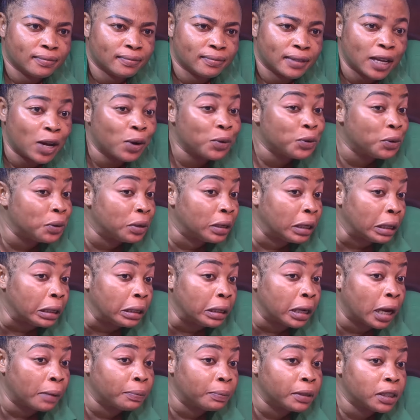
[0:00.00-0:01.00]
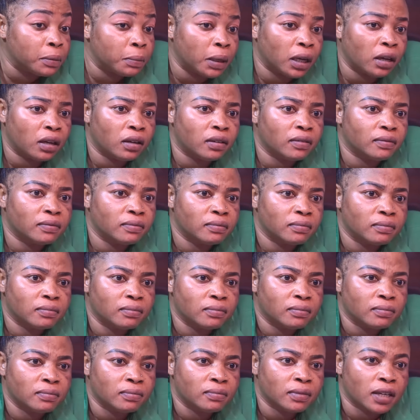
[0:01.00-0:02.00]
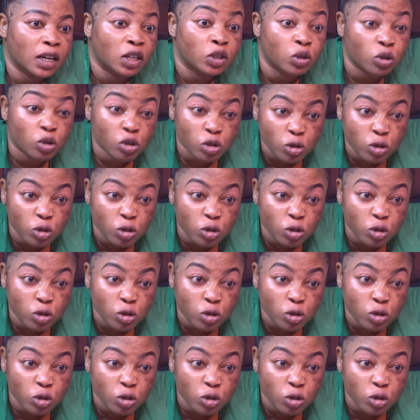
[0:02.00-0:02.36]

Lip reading: Now you kidnapped me and you